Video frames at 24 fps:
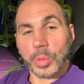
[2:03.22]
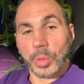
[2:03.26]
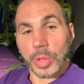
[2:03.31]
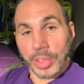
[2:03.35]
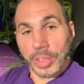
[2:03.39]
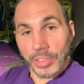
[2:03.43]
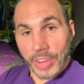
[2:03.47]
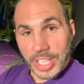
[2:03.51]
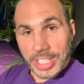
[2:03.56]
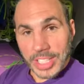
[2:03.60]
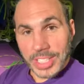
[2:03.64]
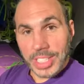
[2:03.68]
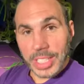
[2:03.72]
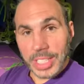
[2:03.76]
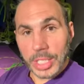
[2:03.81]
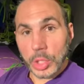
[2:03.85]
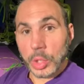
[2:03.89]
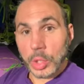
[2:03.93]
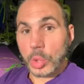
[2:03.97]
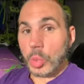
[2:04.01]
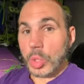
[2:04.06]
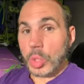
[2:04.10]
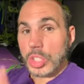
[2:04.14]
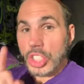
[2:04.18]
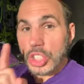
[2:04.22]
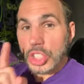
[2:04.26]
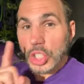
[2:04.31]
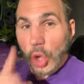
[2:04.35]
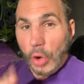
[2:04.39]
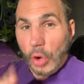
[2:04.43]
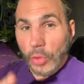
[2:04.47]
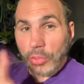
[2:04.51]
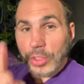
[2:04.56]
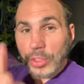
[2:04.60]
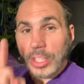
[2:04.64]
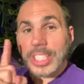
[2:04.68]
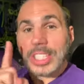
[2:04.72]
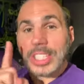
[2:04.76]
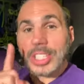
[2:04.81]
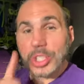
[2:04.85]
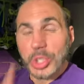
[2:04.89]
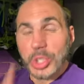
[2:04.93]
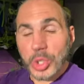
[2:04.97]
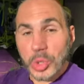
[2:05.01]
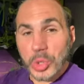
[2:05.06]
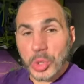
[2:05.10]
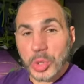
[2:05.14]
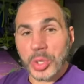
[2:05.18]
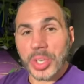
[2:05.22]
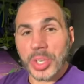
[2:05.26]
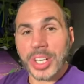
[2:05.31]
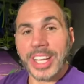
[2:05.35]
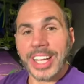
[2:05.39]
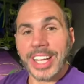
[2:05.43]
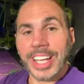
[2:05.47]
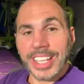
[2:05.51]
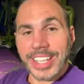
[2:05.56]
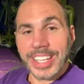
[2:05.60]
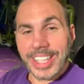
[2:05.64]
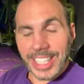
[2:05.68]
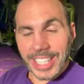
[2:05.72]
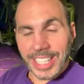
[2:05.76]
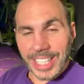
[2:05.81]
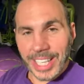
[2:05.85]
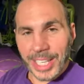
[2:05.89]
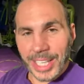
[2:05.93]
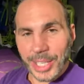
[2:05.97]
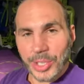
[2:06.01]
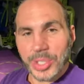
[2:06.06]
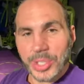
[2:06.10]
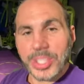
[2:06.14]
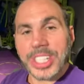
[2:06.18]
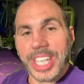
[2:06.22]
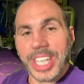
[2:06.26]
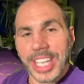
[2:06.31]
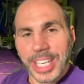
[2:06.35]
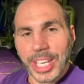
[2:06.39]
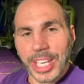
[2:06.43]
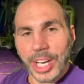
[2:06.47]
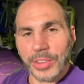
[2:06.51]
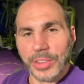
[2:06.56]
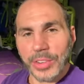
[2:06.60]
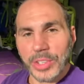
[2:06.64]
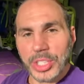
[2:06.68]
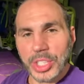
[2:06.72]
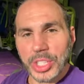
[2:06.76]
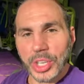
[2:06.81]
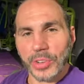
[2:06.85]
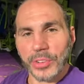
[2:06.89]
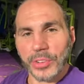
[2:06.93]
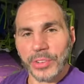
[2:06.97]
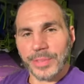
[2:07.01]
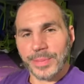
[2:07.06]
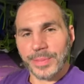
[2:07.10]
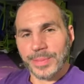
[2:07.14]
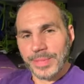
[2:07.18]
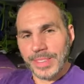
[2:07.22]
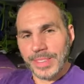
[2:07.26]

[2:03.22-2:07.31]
whenever I see you, which is hopefully sooner than later. Take care of yourself.